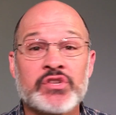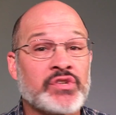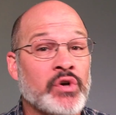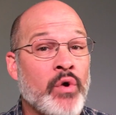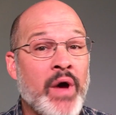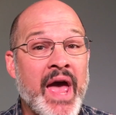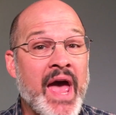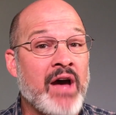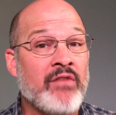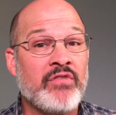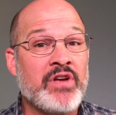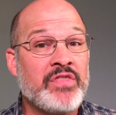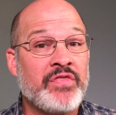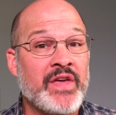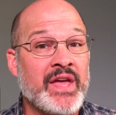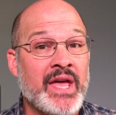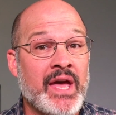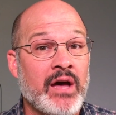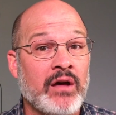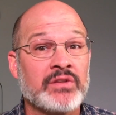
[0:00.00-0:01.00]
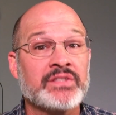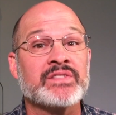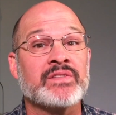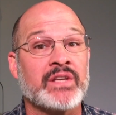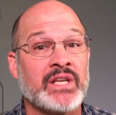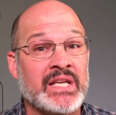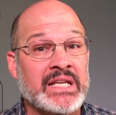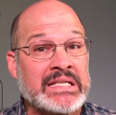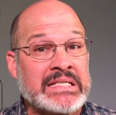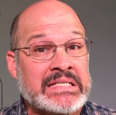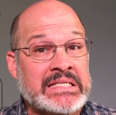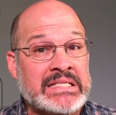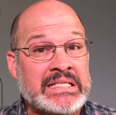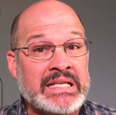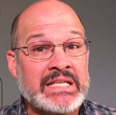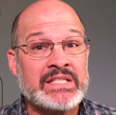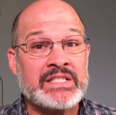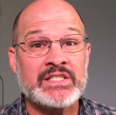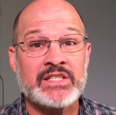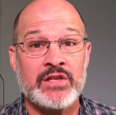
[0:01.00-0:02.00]
So everything else that
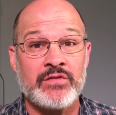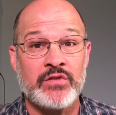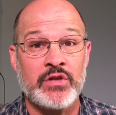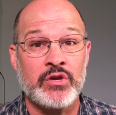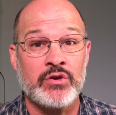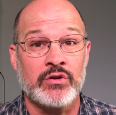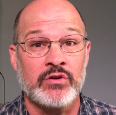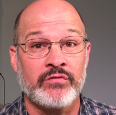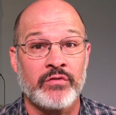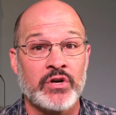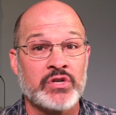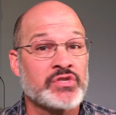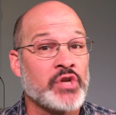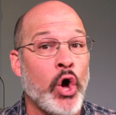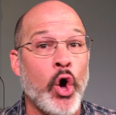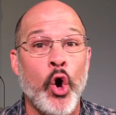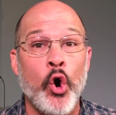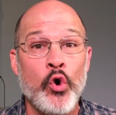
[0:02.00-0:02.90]
exists in the universe